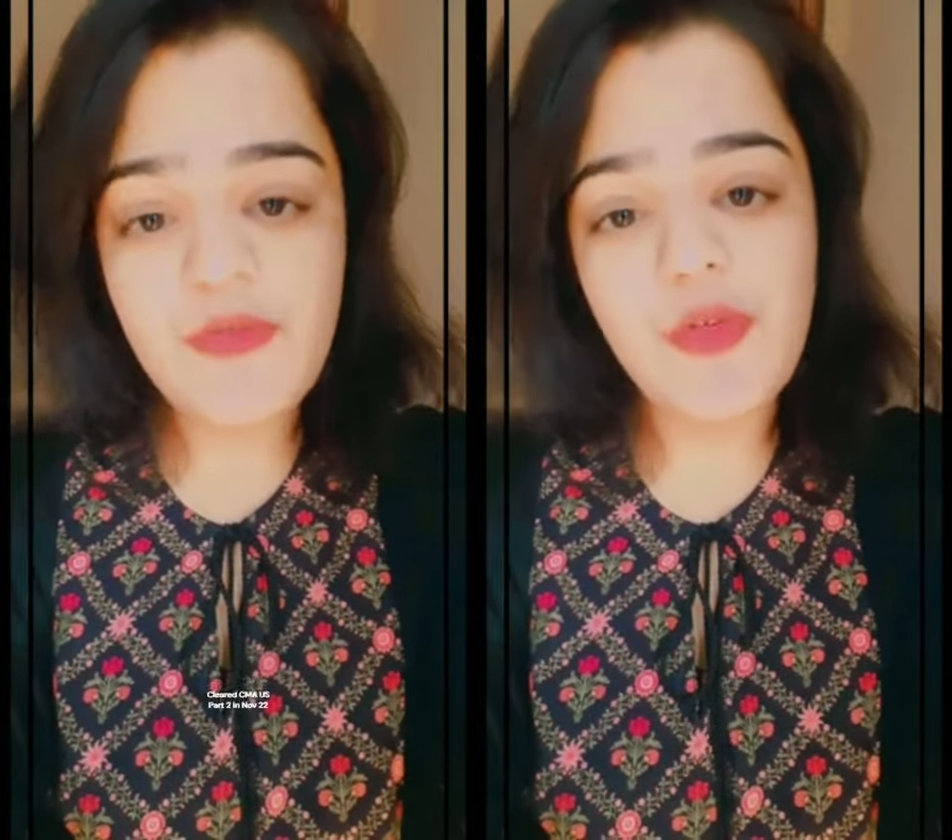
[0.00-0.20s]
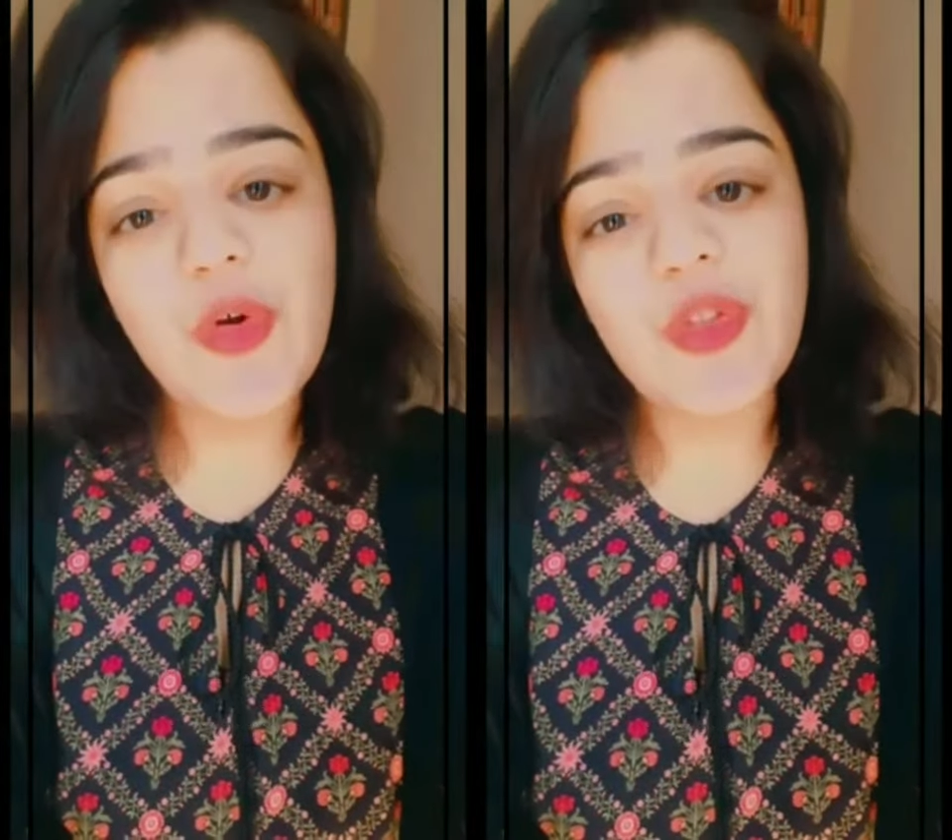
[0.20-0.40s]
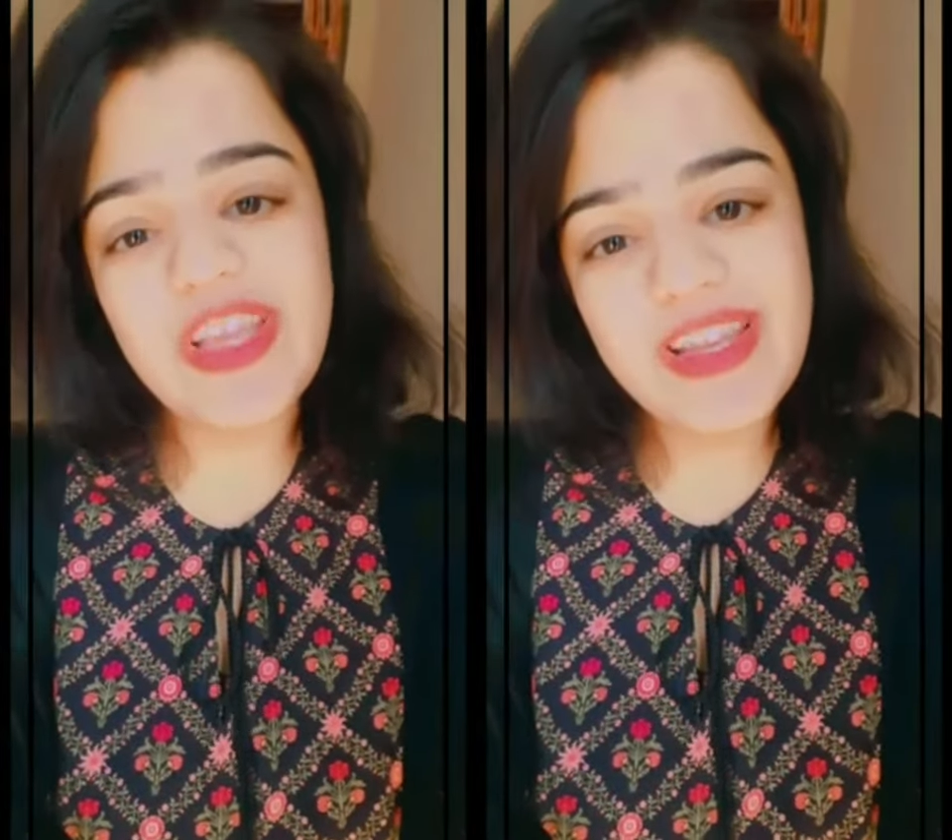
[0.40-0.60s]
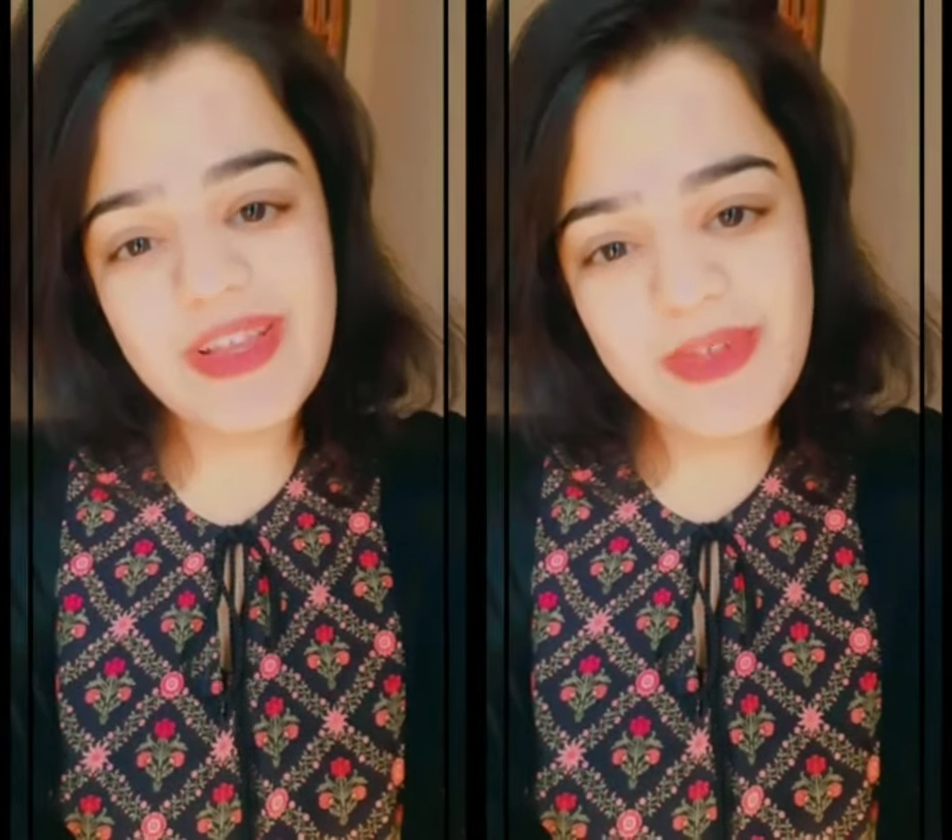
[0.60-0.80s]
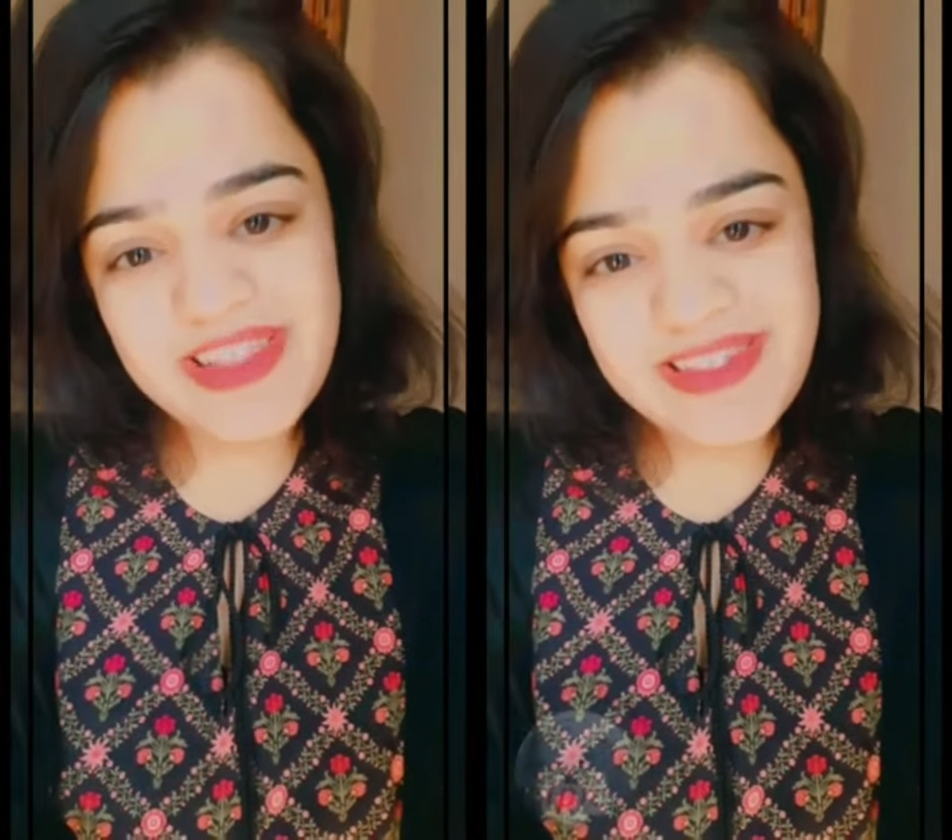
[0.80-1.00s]
for their
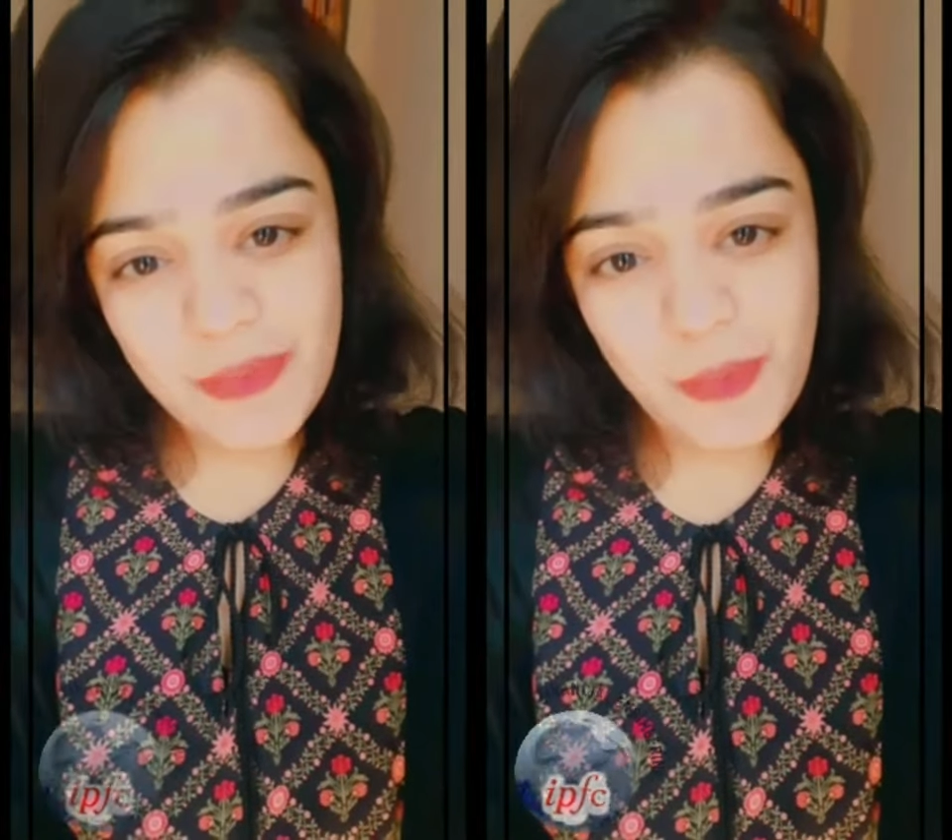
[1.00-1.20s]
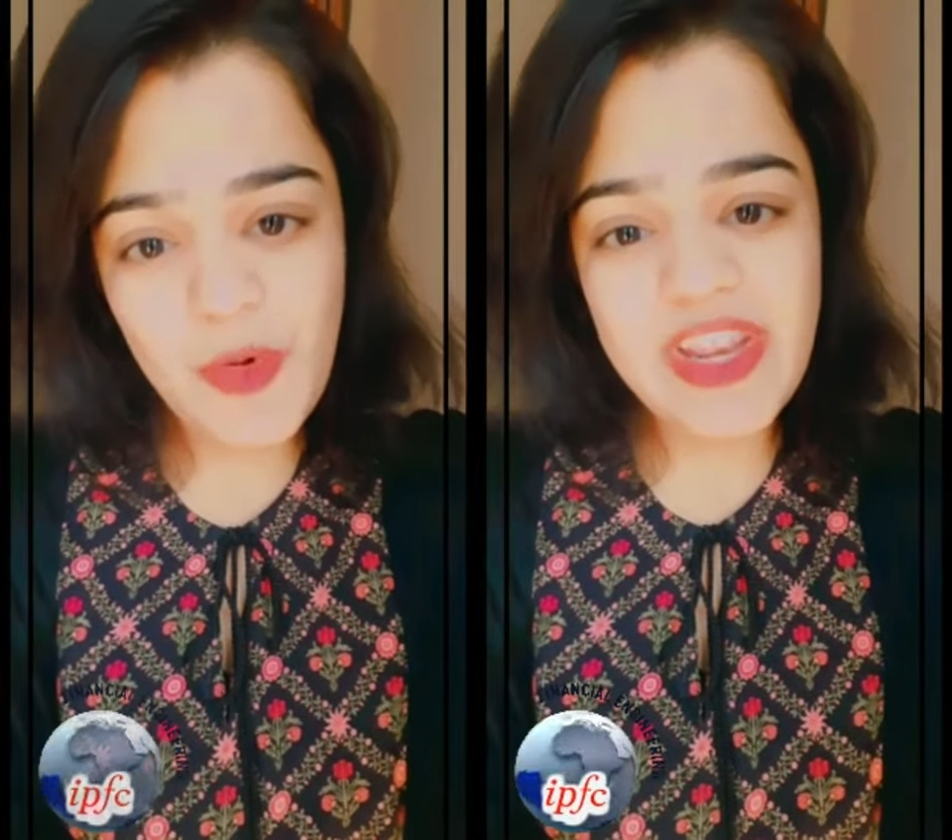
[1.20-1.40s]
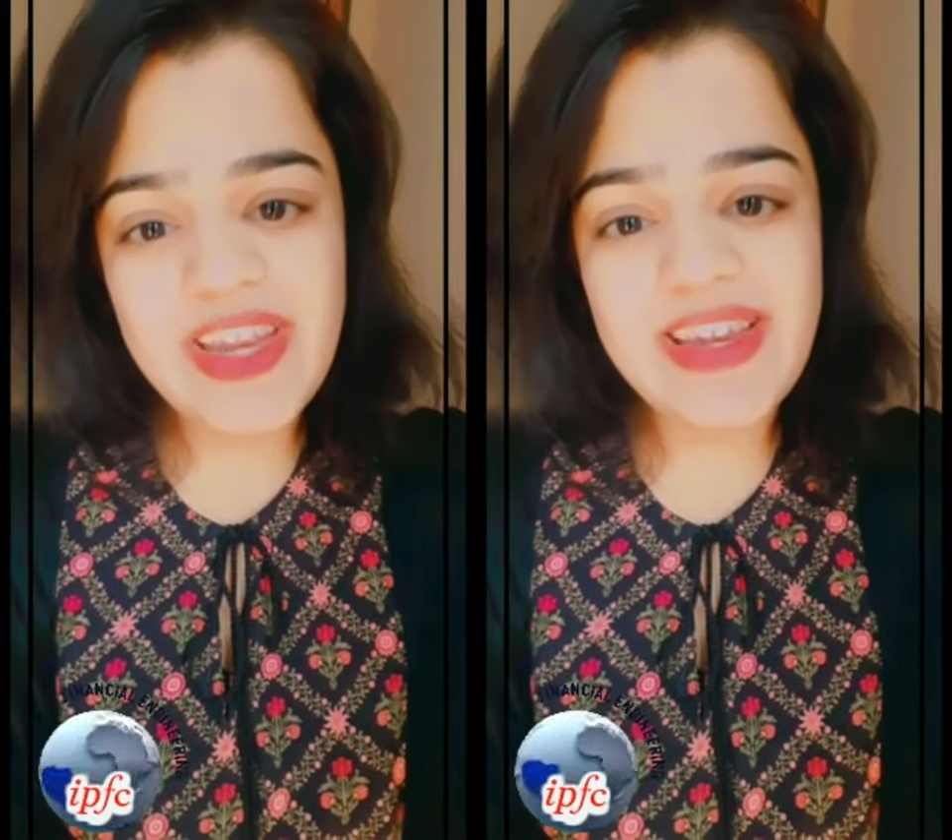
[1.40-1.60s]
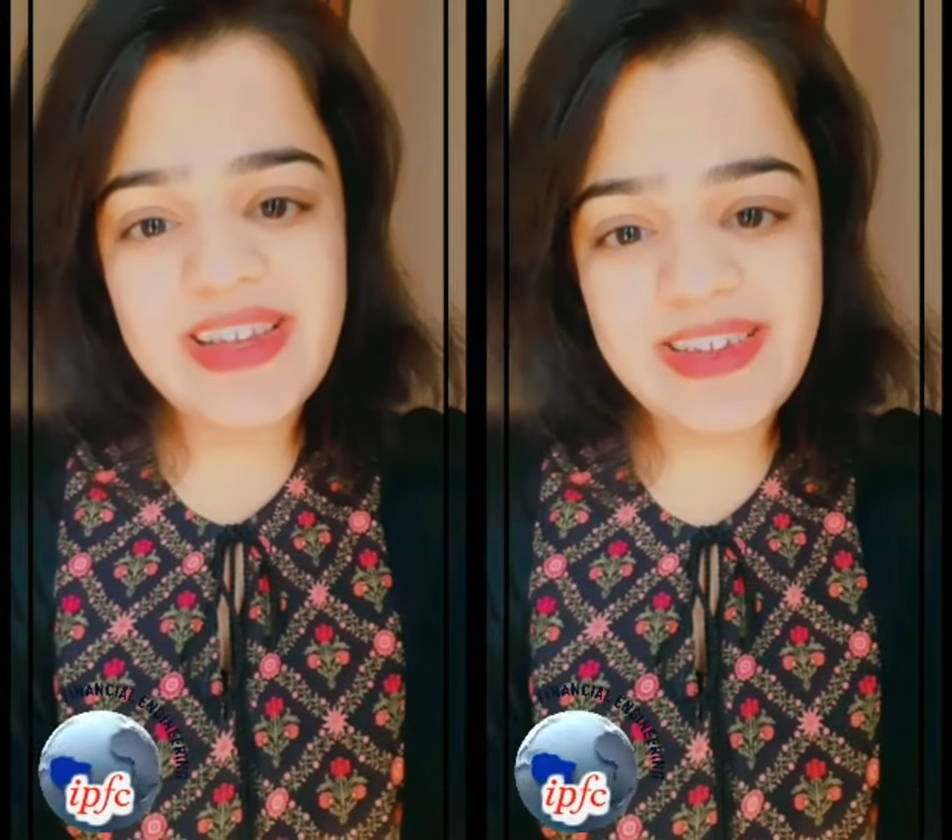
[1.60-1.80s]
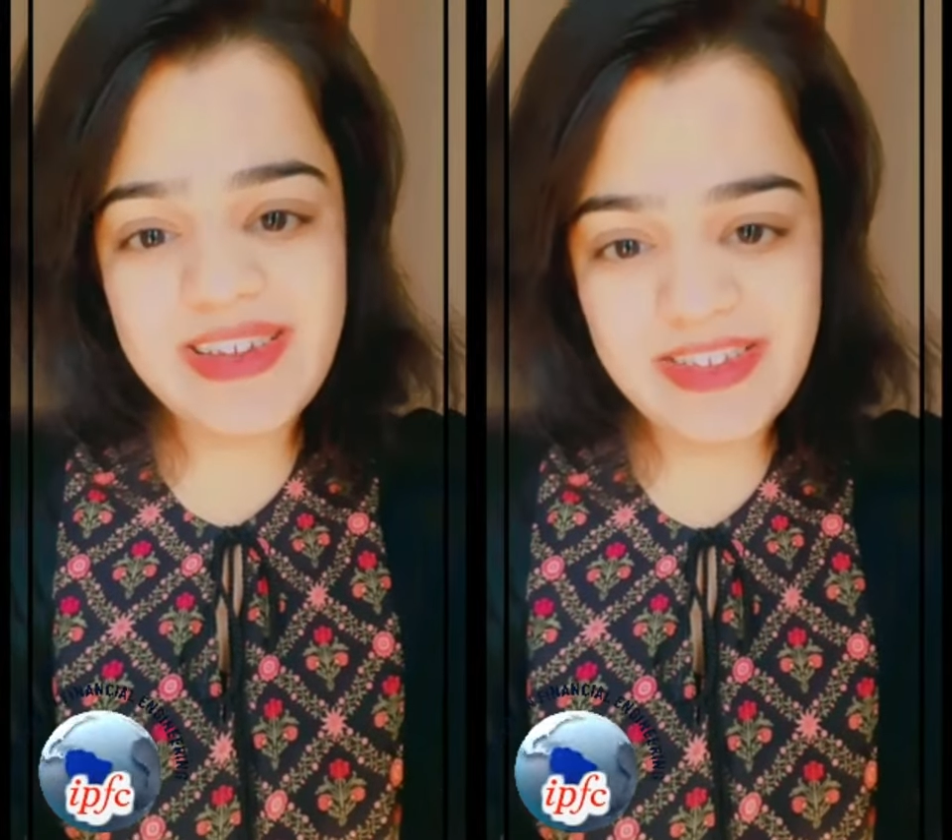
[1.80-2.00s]
immense support and
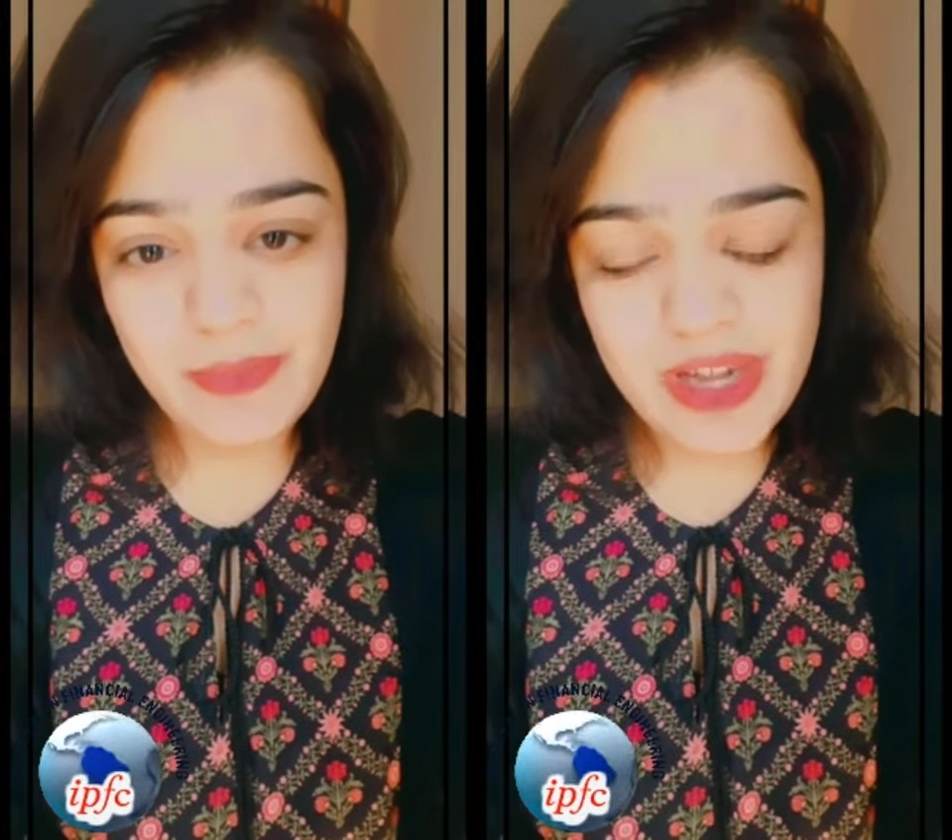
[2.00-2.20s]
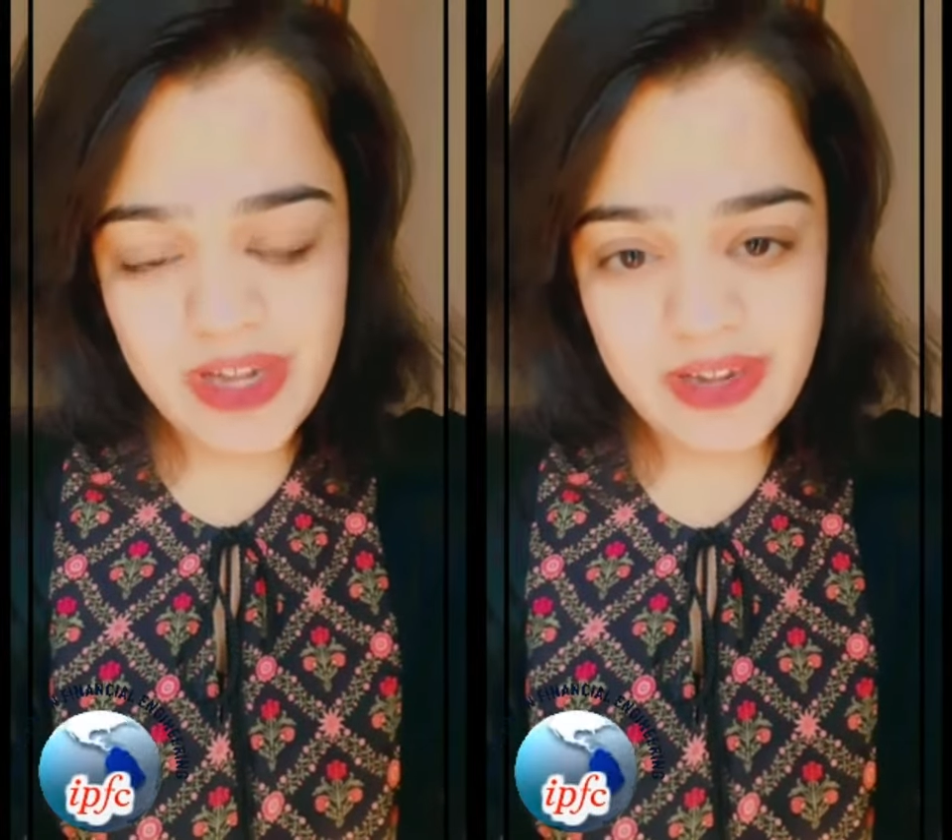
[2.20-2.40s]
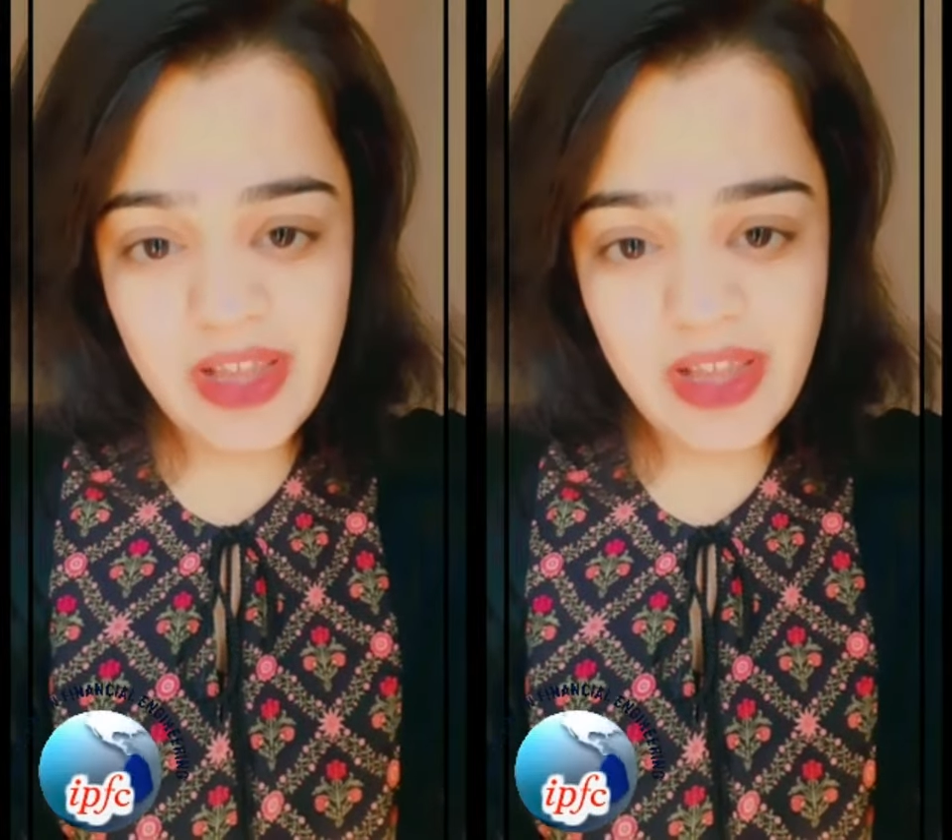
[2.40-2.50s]
encouragement